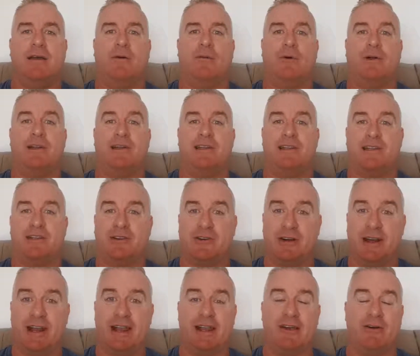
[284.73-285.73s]
want to
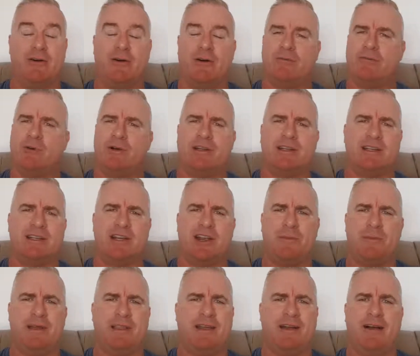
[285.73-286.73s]
disagree or want to show
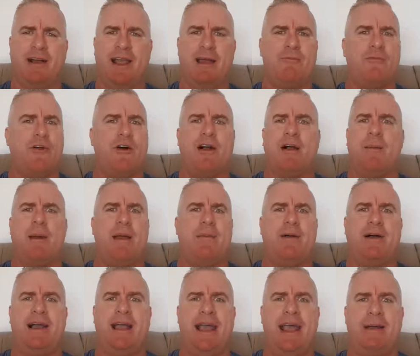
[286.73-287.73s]
me that I am wrong. Maybe
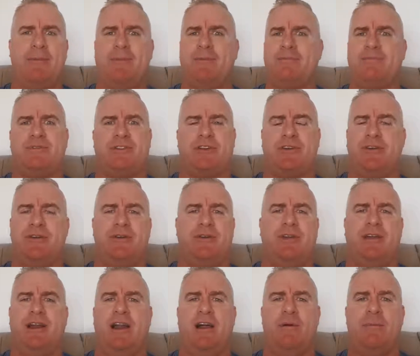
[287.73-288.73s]
I am
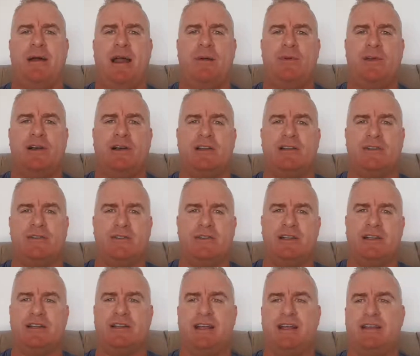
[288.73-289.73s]
too. Maybe I do
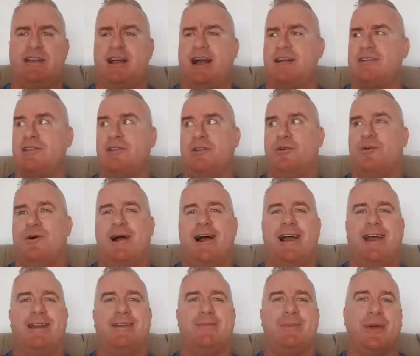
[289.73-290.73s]
just need to hustle
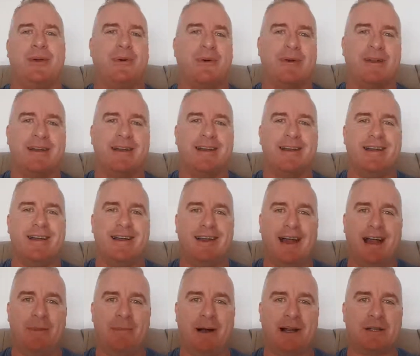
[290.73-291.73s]
away and build
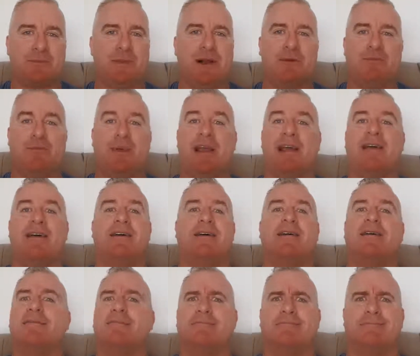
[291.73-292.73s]
a much, much
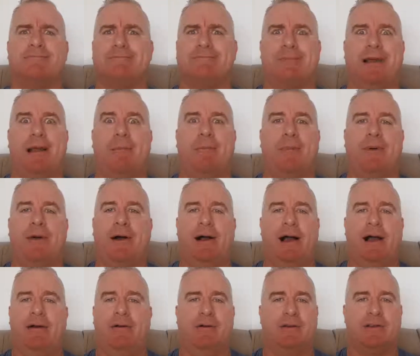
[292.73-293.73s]
bigger
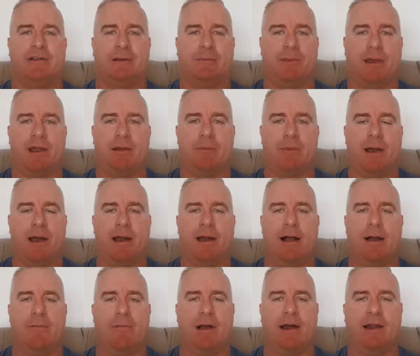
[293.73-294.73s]
empire or something. But
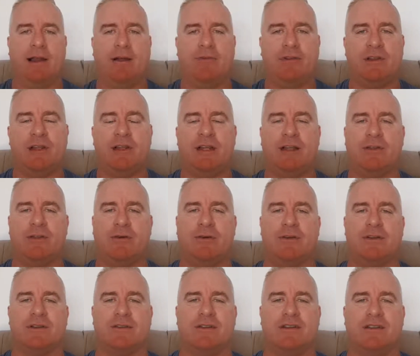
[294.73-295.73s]
I'd love to hear your
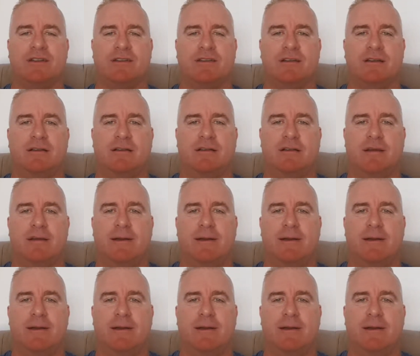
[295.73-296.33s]
thoughts on this. And